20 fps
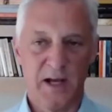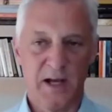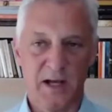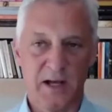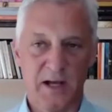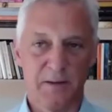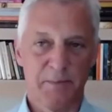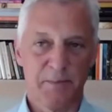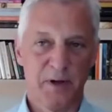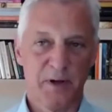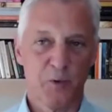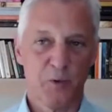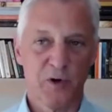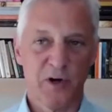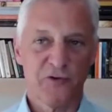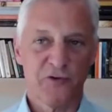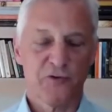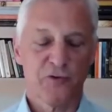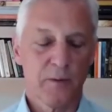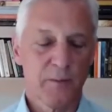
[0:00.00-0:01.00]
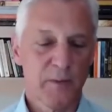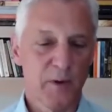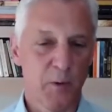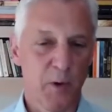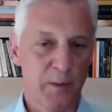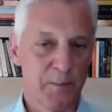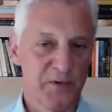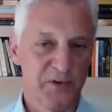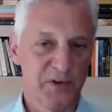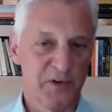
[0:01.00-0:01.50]
but we're extremely
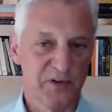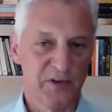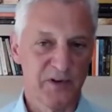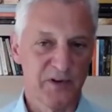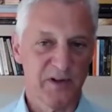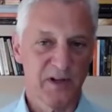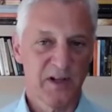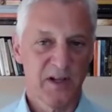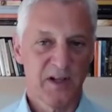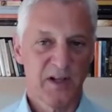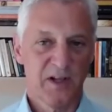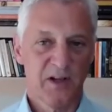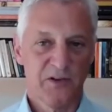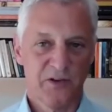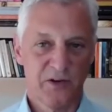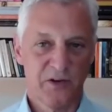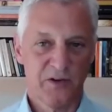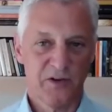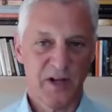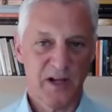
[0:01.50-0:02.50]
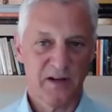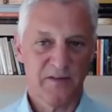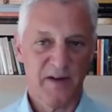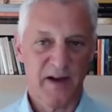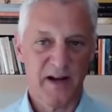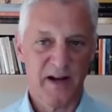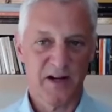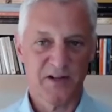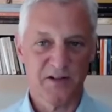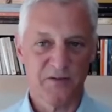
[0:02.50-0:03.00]
well positioned to take
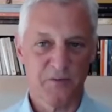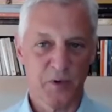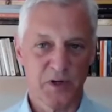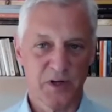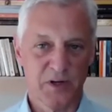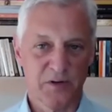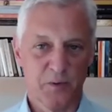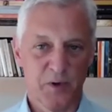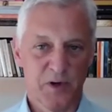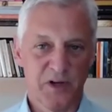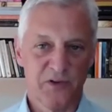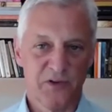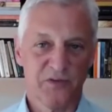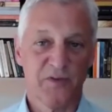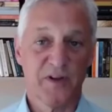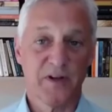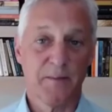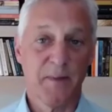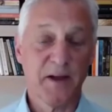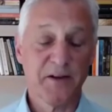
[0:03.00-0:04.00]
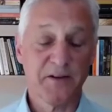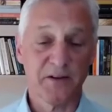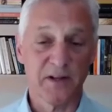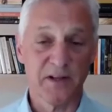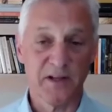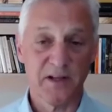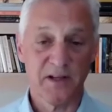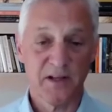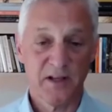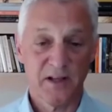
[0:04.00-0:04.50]
advantage of what, what is
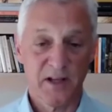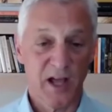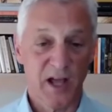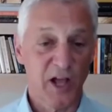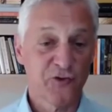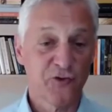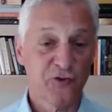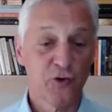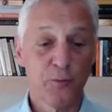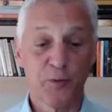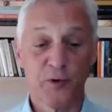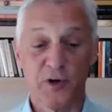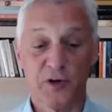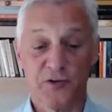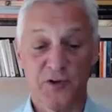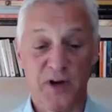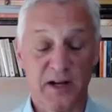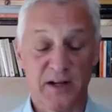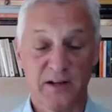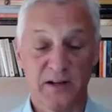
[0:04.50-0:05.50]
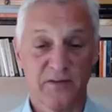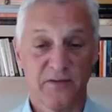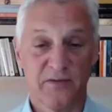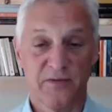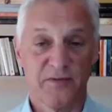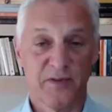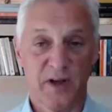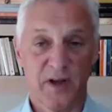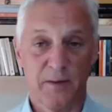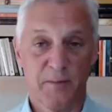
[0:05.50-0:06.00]
fundamentally a super attractive
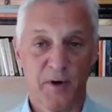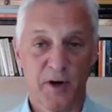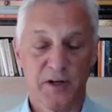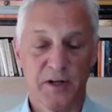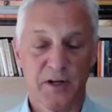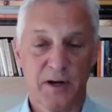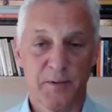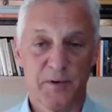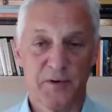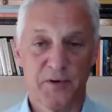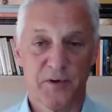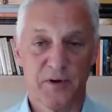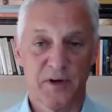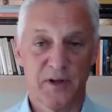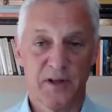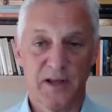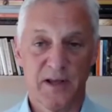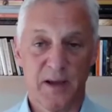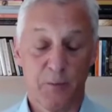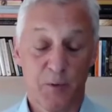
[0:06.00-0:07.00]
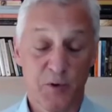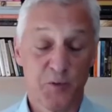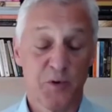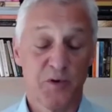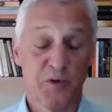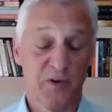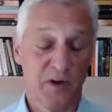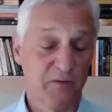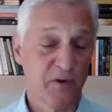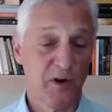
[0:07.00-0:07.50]
uh, market opportunity, and which
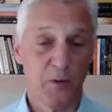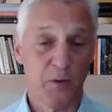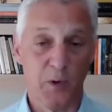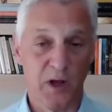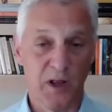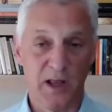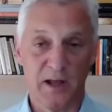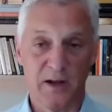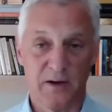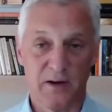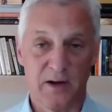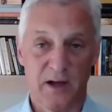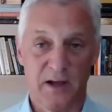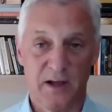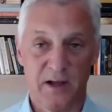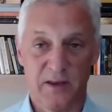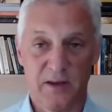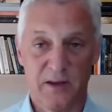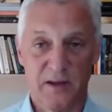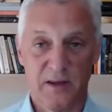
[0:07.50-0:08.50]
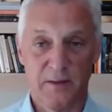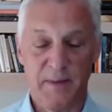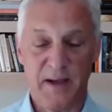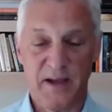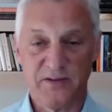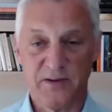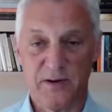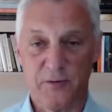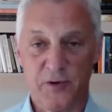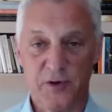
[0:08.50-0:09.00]
we've done very well on uh, in, in the
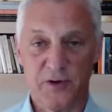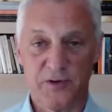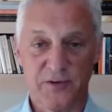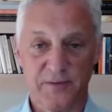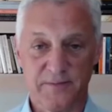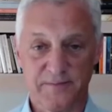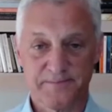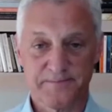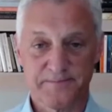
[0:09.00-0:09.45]
past several years